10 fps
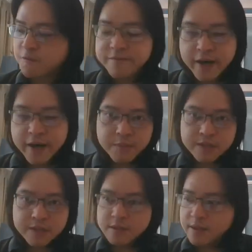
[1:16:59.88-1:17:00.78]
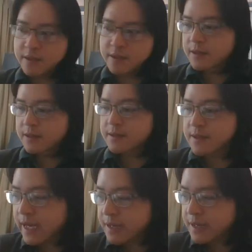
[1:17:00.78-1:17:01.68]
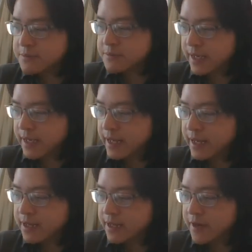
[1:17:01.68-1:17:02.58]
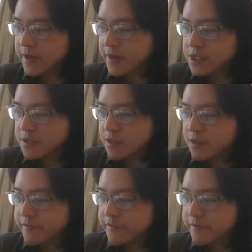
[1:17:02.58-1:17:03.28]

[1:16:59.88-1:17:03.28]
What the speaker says: variable times another function of